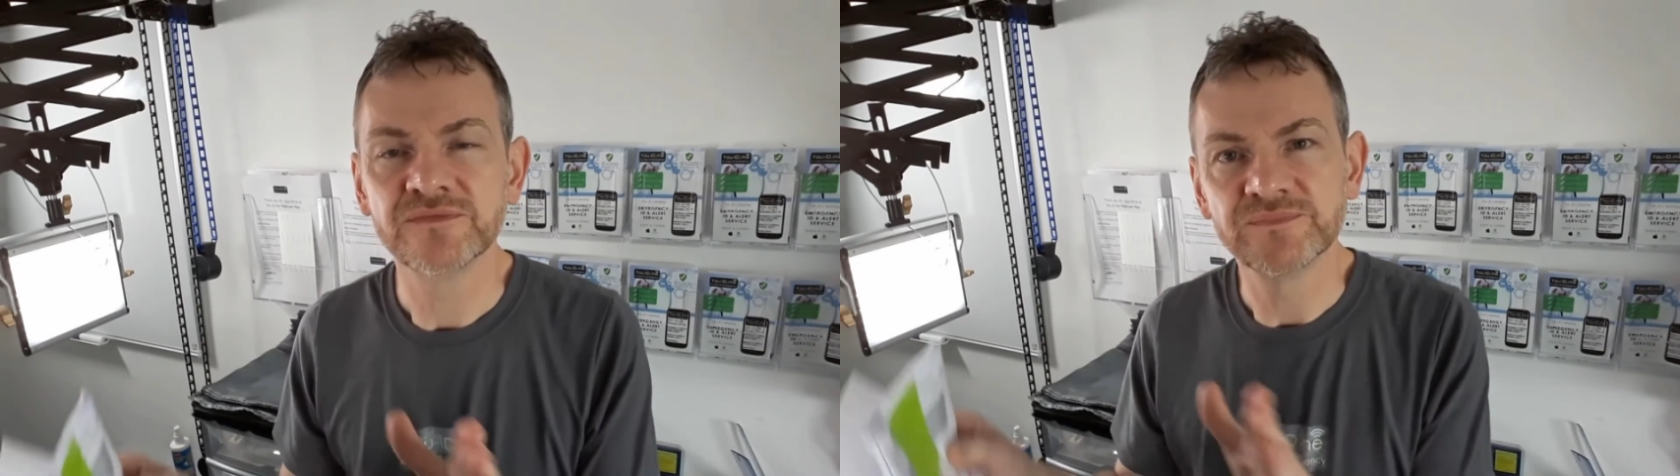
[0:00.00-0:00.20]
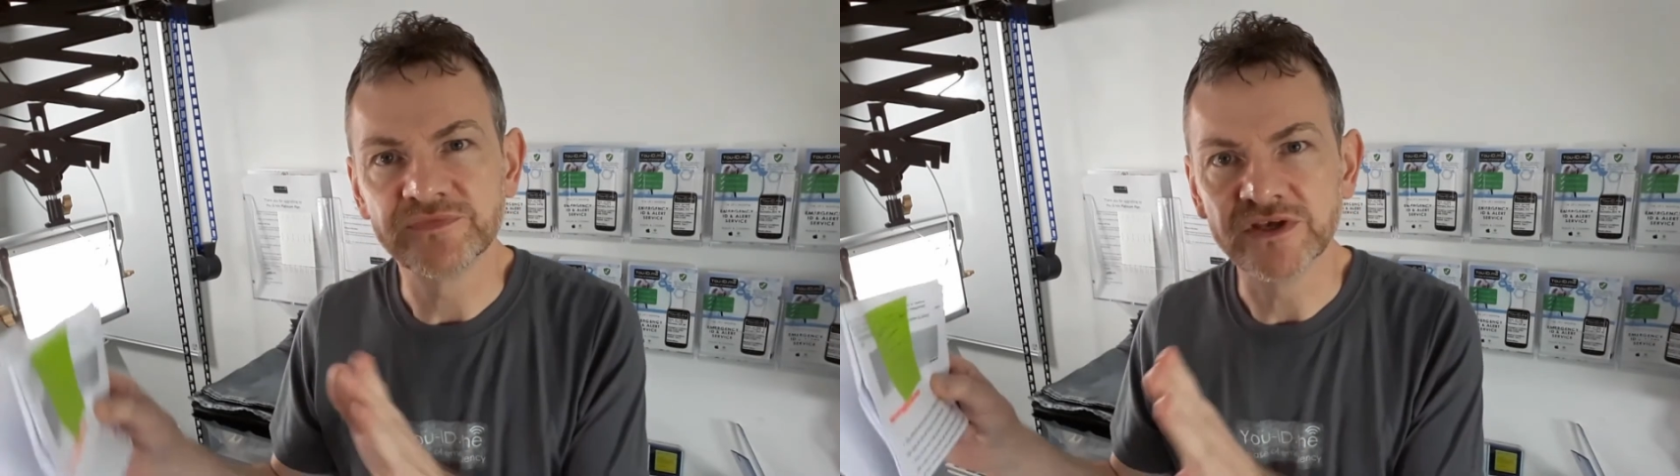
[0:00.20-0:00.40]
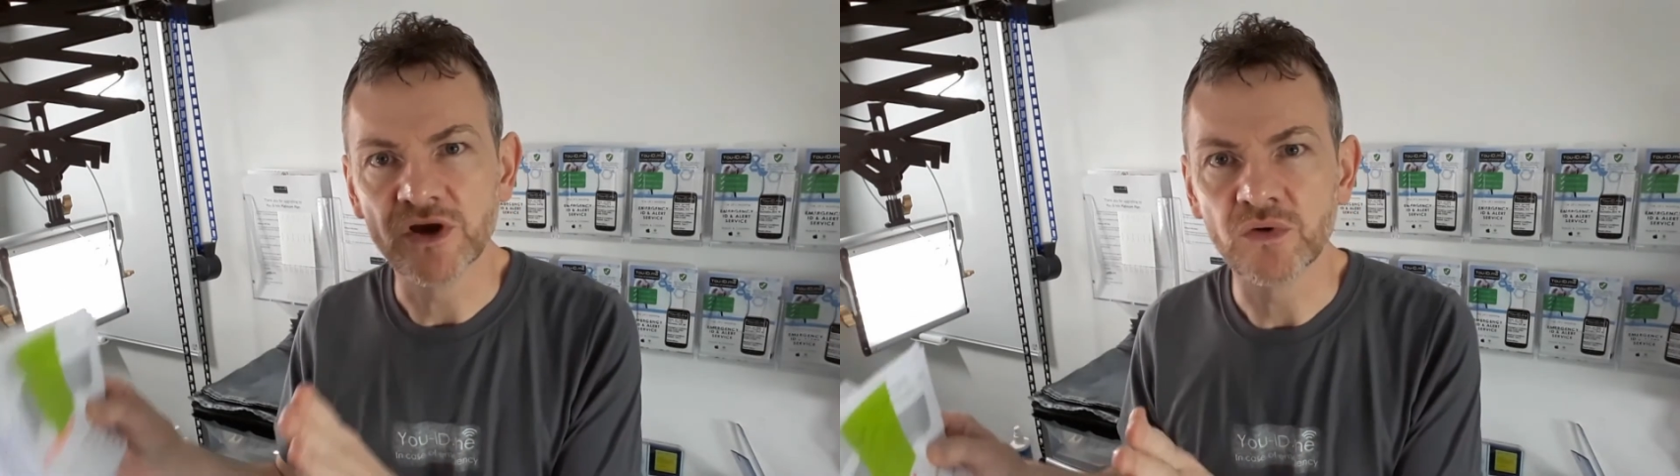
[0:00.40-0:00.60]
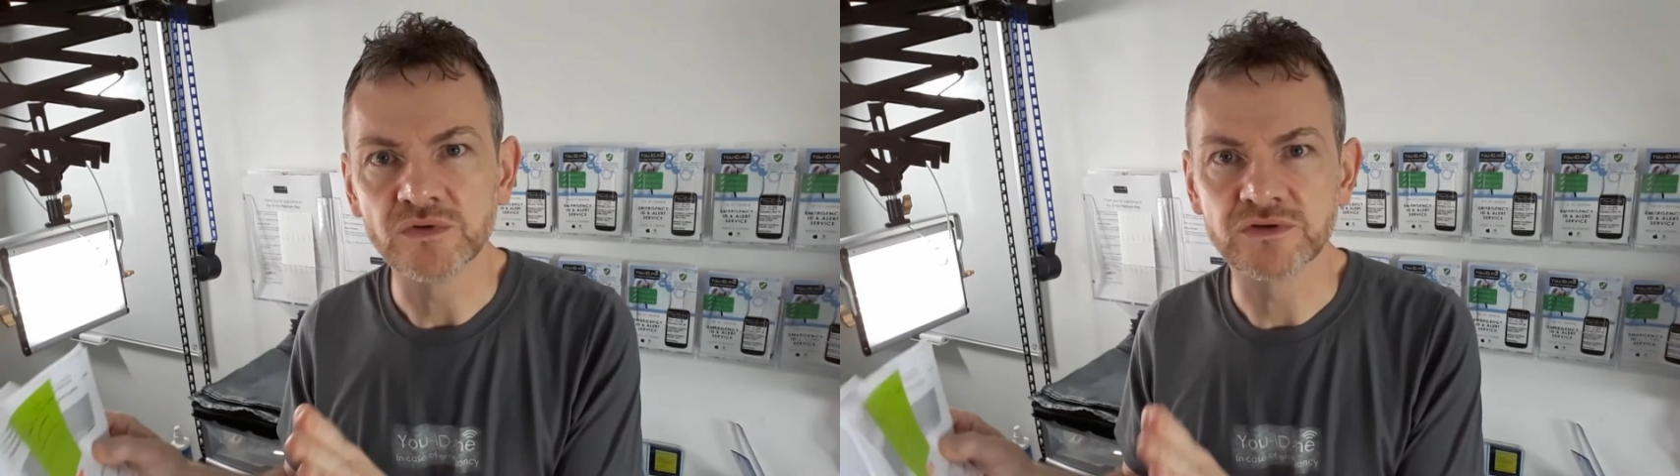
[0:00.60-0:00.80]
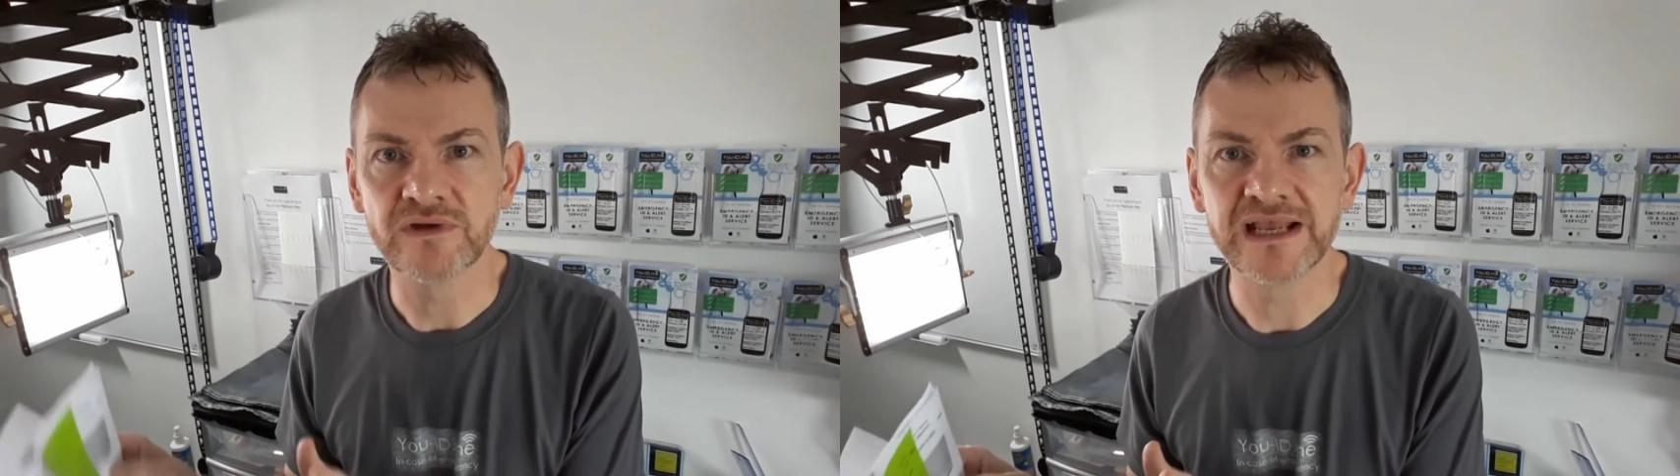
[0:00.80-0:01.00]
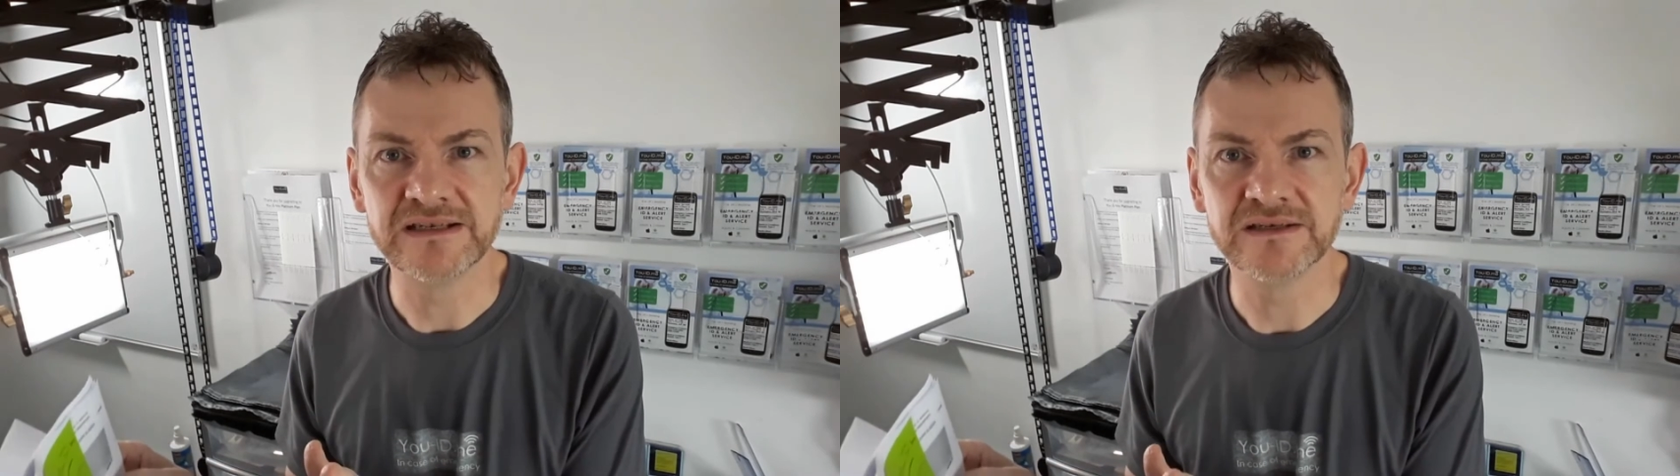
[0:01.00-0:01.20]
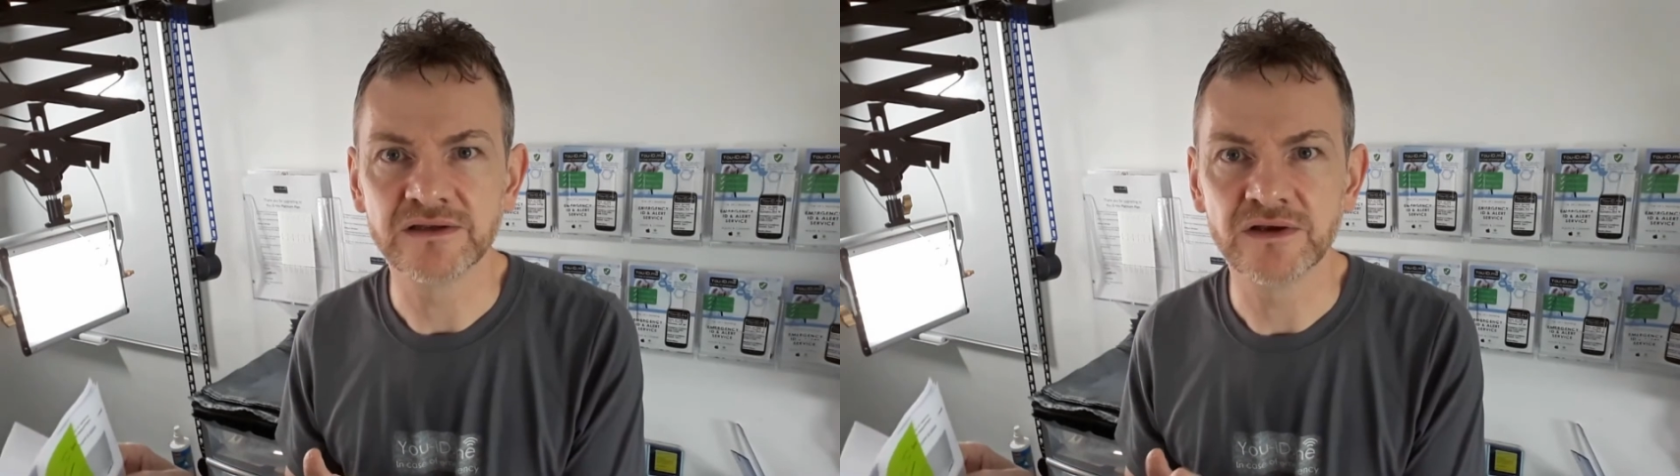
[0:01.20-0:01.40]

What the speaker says: the older end